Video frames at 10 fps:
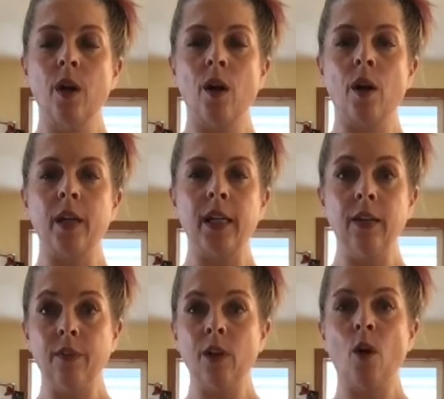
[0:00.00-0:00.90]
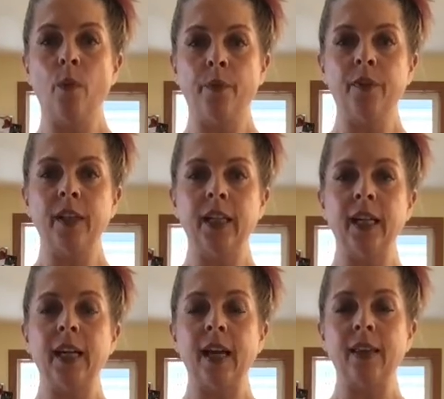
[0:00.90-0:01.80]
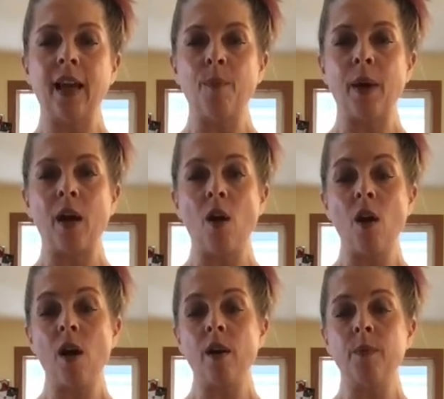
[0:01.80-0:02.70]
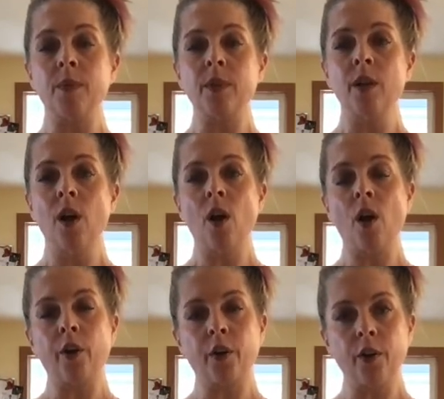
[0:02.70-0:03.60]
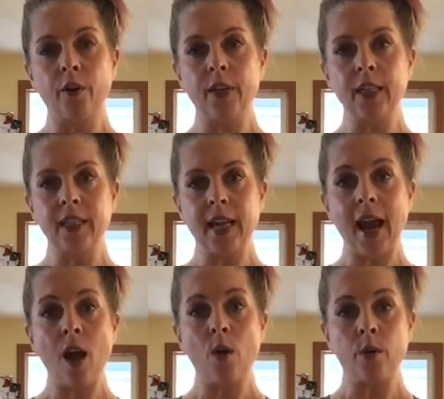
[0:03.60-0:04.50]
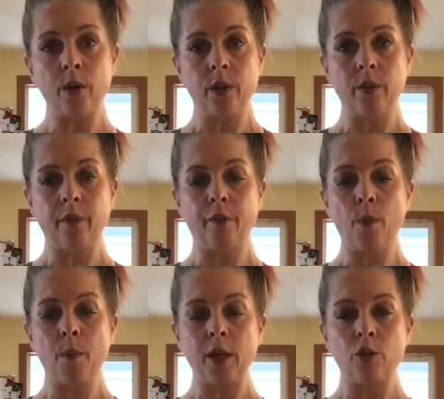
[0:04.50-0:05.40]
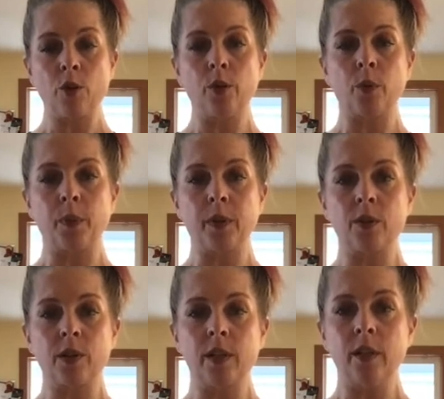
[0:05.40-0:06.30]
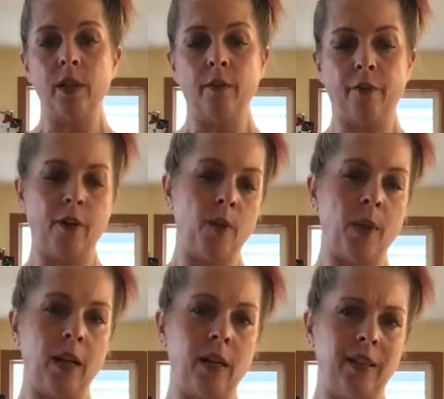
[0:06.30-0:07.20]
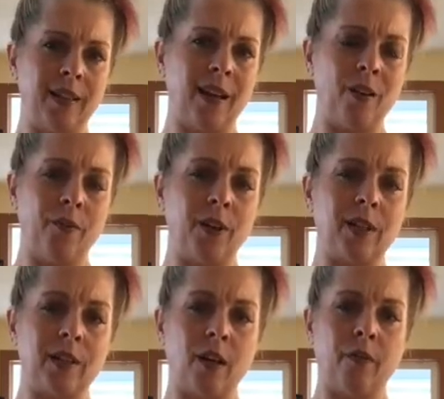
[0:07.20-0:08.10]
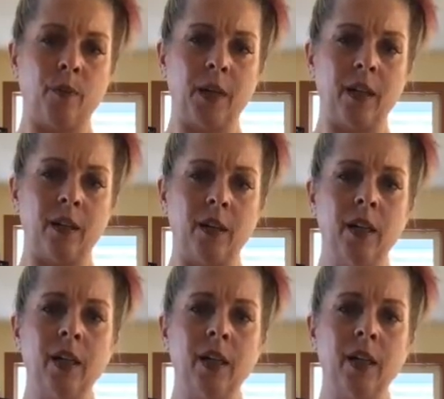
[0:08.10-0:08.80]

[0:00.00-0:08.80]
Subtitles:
are even, hopefully, and that my arms are curving down from my shoulder, but they're still in front of at least, I don't know if you can tell from here.